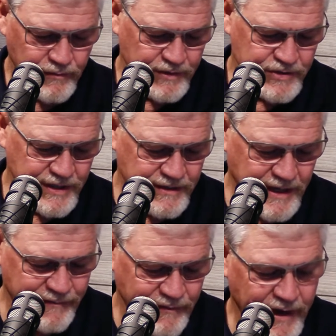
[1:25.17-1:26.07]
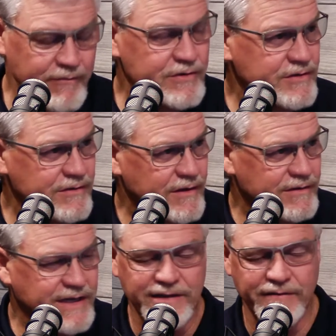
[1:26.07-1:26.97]
we should have the virus,
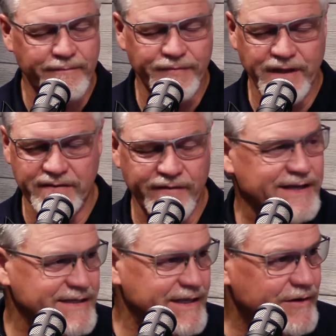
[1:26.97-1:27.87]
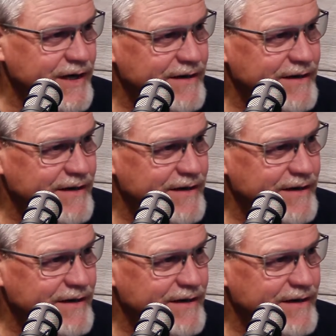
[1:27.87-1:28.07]
take the vaccine or not,